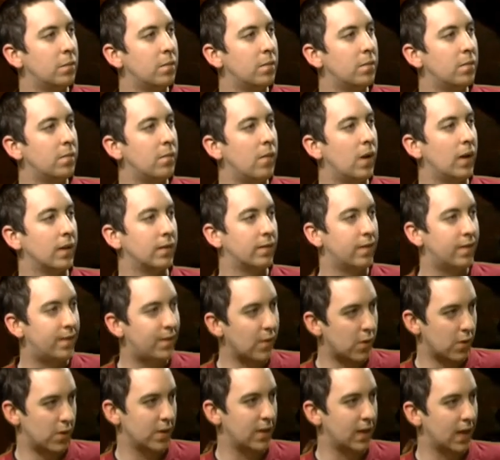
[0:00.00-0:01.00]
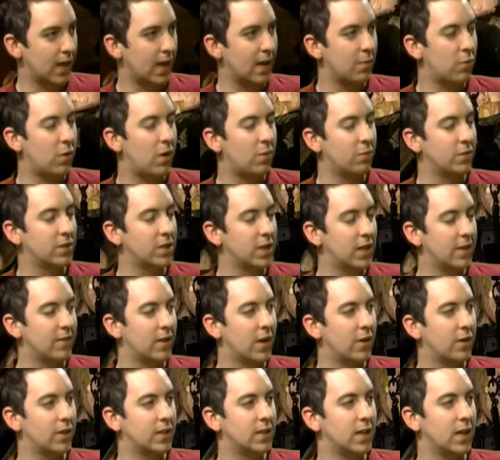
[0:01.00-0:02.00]
like for the game. What would you give
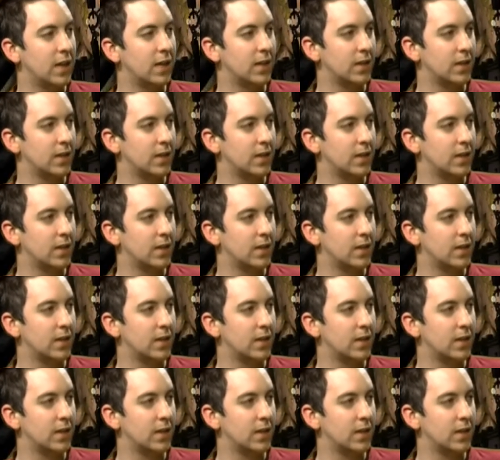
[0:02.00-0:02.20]
it out of 10?